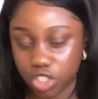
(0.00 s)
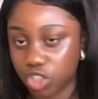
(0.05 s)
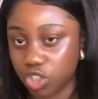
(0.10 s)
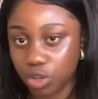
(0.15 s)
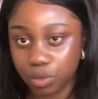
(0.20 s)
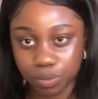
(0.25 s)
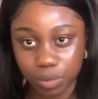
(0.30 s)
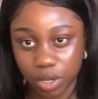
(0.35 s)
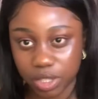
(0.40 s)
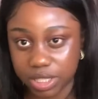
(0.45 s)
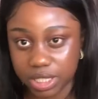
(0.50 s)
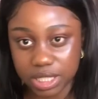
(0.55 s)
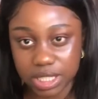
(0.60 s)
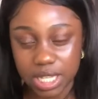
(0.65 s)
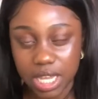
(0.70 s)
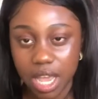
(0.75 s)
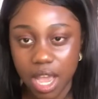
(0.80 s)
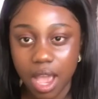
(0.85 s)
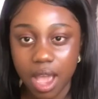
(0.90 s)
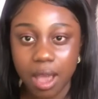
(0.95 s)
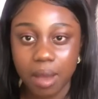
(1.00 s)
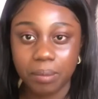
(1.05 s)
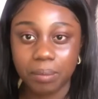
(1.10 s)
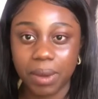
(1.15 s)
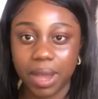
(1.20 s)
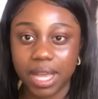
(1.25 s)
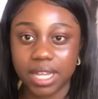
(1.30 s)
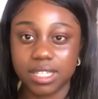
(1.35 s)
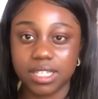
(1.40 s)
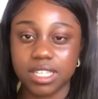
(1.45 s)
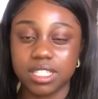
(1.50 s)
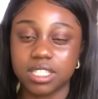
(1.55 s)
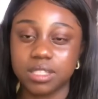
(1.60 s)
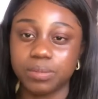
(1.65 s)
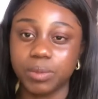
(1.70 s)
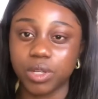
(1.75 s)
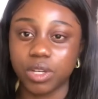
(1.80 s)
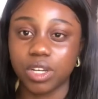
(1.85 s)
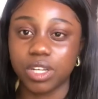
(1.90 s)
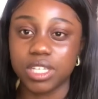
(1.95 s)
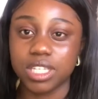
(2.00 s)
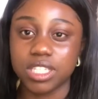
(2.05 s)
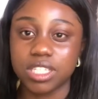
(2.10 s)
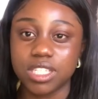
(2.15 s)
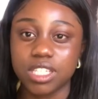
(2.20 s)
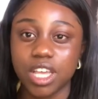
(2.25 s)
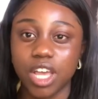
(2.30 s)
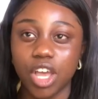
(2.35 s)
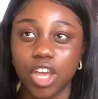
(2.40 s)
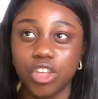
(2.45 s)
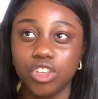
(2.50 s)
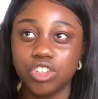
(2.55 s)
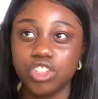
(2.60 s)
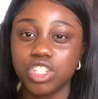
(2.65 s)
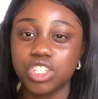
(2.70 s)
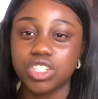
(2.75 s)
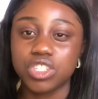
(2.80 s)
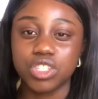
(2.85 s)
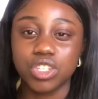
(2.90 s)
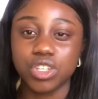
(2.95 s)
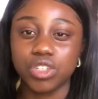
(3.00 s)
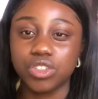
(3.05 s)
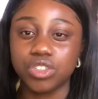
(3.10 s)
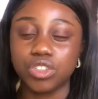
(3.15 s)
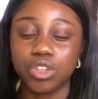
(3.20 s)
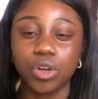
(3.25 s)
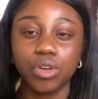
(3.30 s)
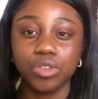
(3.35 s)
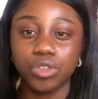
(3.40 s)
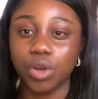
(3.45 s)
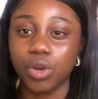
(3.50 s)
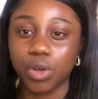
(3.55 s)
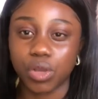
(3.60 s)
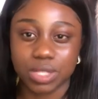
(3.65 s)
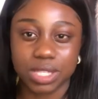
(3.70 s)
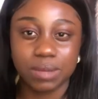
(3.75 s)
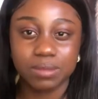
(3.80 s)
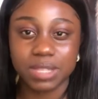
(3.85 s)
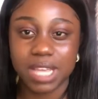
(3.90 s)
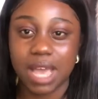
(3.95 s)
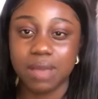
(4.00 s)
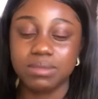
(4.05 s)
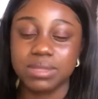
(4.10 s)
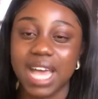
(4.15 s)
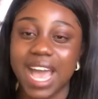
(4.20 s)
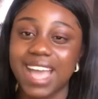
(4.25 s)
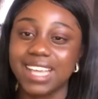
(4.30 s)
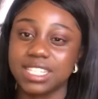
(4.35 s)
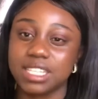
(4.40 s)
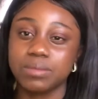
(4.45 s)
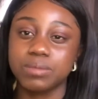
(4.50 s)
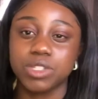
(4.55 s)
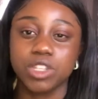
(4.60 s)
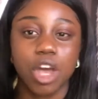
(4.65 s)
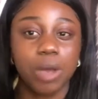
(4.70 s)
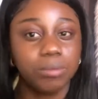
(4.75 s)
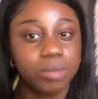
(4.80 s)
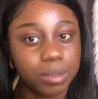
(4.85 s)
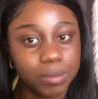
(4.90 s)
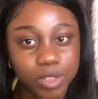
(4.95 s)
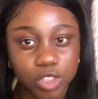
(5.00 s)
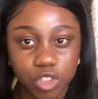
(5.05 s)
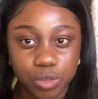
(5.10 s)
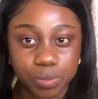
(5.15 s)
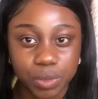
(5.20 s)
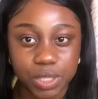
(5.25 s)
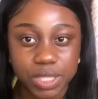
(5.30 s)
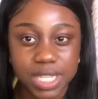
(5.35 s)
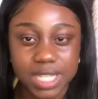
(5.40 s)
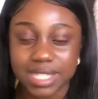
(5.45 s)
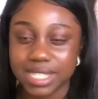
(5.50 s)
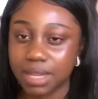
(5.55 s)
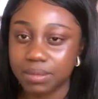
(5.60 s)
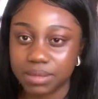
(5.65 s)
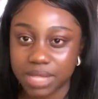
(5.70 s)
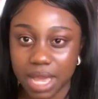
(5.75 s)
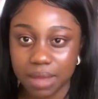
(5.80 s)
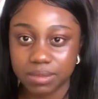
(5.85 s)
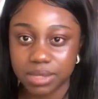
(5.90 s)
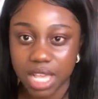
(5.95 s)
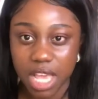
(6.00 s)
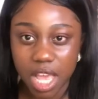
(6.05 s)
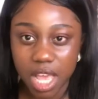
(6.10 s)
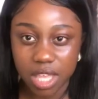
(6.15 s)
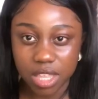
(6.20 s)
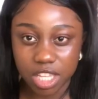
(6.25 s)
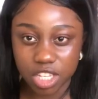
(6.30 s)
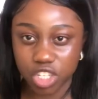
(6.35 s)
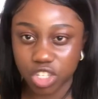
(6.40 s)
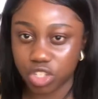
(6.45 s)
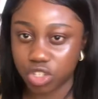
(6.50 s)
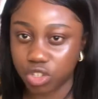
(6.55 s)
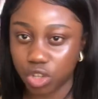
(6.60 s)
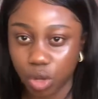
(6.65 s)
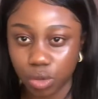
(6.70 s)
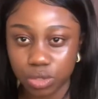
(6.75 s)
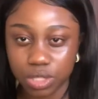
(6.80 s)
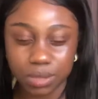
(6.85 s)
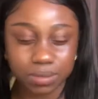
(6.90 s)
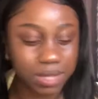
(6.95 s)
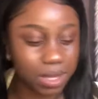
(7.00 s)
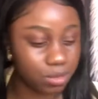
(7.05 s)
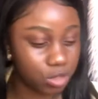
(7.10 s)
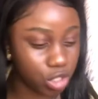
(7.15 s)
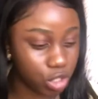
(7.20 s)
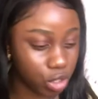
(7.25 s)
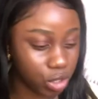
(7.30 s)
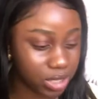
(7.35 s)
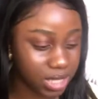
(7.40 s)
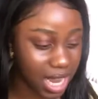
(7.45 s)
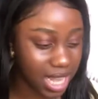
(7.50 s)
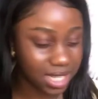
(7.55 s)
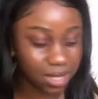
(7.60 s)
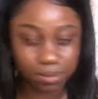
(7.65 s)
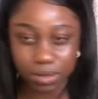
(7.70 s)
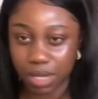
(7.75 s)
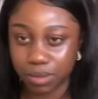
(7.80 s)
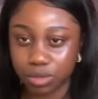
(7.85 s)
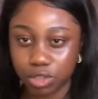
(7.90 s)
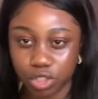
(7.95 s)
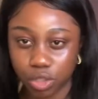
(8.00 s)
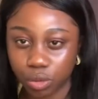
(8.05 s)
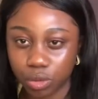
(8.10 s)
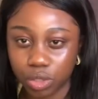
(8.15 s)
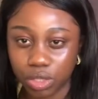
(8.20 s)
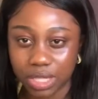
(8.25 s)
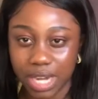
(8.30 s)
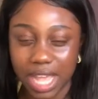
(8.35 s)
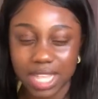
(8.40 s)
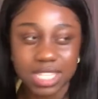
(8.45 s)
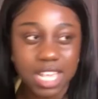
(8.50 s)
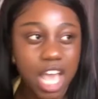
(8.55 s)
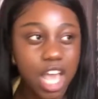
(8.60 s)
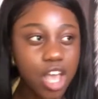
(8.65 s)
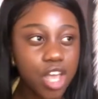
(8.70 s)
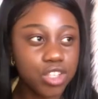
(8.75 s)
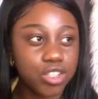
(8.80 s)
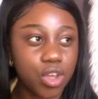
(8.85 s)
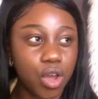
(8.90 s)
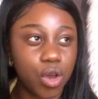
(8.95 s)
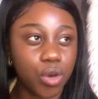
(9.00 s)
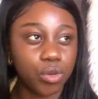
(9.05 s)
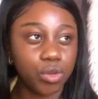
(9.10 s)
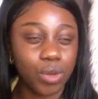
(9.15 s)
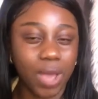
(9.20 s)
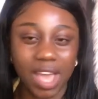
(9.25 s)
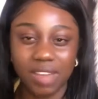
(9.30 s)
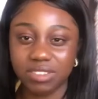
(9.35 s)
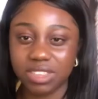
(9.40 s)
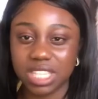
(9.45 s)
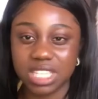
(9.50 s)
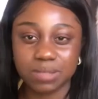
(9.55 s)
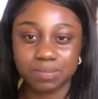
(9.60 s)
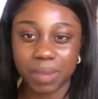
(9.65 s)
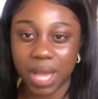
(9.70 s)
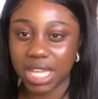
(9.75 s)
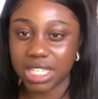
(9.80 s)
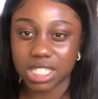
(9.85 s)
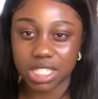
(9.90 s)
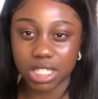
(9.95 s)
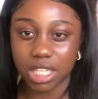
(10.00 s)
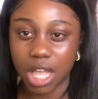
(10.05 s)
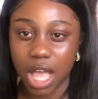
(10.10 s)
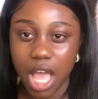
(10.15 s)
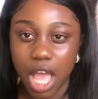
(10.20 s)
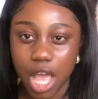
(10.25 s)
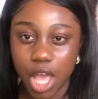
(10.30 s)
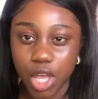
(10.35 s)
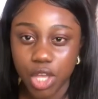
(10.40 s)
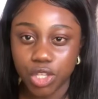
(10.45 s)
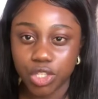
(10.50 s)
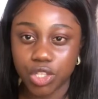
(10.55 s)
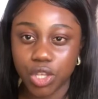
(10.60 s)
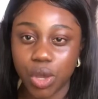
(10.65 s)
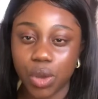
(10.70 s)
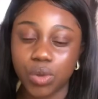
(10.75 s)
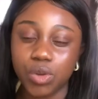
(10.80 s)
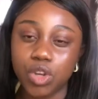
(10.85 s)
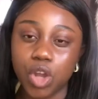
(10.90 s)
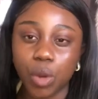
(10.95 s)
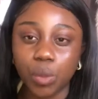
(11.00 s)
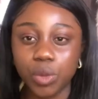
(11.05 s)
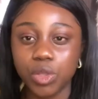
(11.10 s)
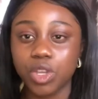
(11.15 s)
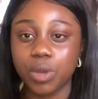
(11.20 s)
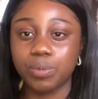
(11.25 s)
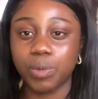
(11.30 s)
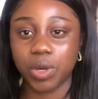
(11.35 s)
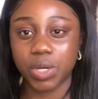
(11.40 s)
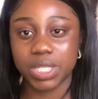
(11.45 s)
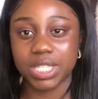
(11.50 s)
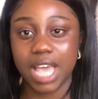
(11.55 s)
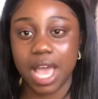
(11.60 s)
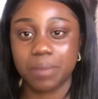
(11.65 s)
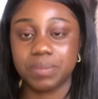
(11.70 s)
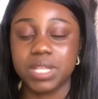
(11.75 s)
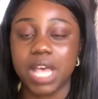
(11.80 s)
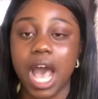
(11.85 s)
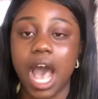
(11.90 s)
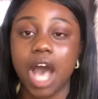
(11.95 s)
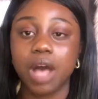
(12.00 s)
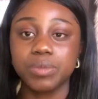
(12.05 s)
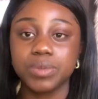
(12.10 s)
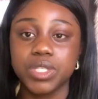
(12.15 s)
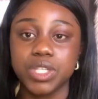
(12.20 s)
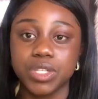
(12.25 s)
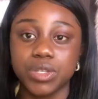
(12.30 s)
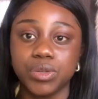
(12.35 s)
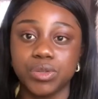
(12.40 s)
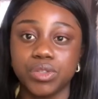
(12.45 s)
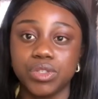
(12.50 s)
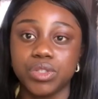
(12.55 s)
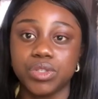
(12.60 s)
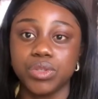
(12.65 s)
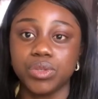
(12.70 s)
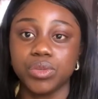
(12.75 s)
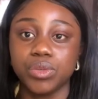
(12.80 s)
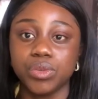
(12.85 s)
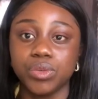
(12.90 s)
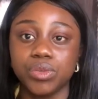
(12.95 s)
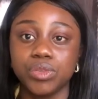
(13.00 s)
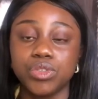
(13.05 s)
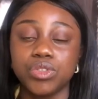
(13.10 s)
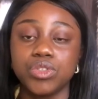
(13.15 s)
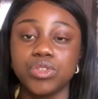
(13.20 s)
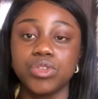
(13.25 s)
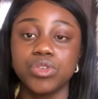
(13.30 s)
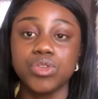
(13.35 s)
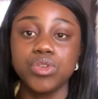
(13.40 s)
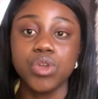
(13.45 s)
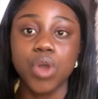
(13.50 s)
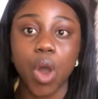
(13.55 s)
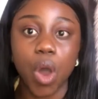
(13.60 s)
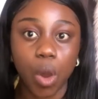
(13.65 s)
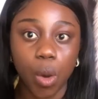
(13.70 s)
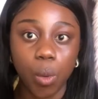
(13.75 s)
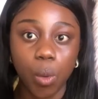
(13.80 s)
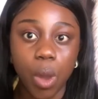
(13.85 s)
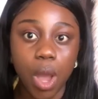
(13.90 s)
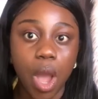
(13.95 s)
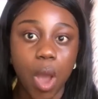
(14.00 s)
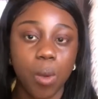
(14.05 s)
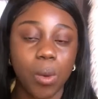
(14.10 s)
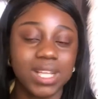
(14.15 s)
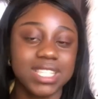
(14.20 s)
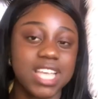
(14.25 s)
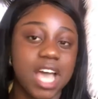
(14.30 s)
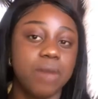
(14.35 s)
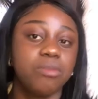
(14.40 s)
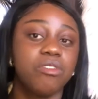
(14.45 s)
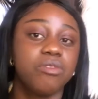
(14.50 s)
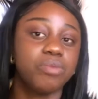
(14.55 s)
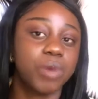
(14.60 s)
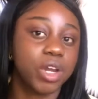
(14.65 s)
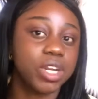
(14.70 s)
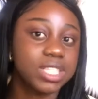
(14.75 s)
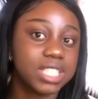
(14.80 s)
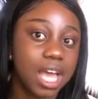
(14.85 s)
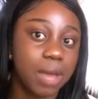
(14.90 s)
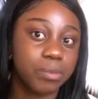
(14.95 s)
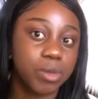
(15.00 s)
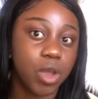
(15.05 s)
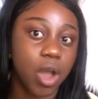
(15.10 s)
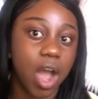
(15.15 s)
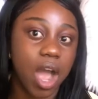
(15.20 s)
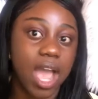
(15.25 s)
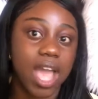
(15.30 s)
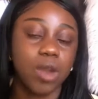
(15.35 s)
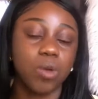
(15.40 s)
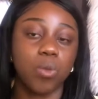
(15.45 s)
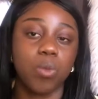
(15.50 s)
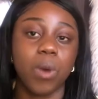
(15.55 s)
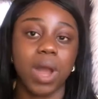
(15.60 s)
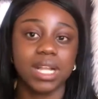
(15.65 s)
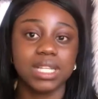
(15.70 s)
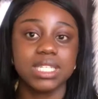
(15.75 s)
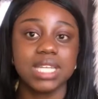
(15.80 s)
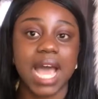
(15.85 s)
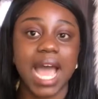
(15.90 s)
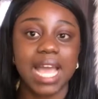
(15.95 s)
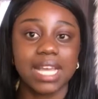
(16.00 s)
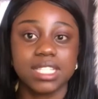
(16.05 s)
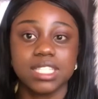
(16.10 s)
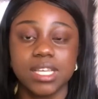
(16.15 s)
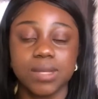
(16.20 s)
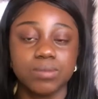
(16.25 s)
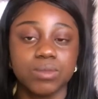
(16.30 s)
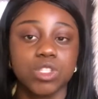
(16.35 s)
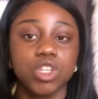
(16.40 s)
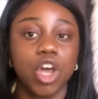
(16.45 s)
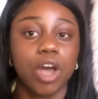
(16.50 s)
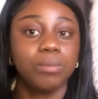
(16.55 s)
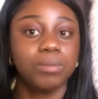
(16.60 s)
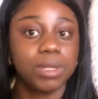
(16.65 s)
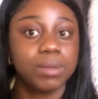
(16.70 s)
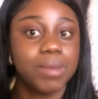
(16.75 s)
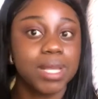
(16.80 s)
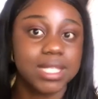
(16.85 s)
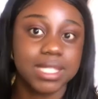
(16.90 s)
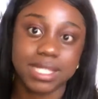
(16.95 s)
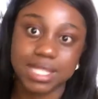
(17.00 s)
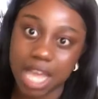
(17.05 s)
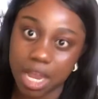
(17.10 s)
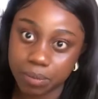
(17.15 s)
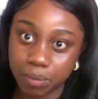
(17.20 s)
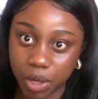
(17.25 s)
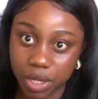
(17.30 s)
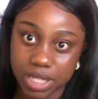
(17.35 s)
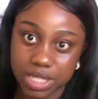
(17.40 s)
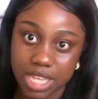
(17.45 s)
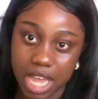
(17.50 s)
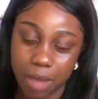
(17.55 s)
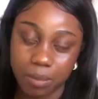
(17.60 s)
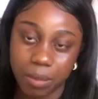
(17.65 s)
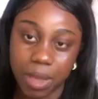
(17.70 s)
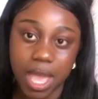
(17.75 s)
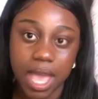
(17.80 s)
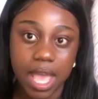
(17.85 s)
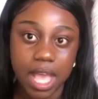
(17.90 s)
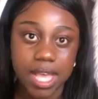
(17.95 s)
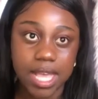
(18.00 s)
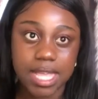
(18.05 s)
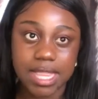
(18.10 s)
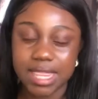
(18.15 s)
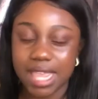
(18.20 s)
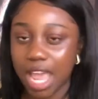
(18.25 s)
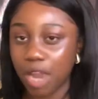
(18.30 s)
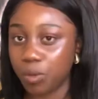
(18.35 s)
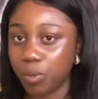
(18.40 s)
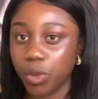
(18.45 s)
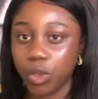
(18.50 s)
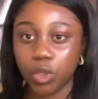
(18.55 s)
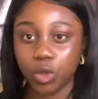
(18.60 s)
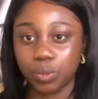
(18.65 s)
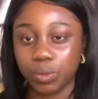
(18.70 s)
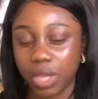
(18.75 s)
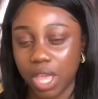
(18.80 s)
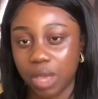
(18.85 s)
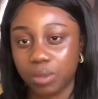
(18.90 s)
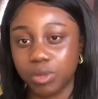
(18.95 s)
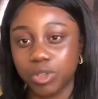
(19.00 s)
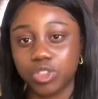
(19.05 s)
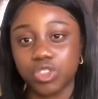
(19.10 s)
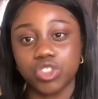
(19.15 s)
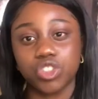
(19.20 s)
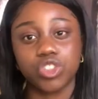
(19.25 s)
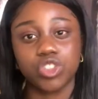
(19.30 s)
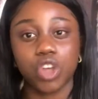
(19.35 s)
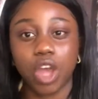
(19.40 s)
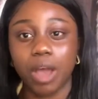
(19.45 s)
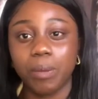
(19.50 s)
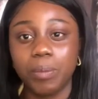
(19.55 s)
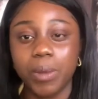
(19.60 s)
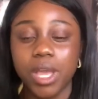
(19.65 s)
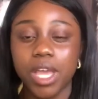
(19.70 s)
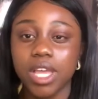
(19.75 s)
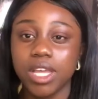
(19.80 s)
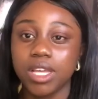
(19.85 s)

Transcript: in your body, but it's because you just don't know, because sometimes items complement your body and sometimes they just don't. Sometimes you look nice, sometimes you don't look nice. So you're having this battle. So knowing your body types helps you to know what type of body type you are and what items complements that body type. In that way, you'll be able to shop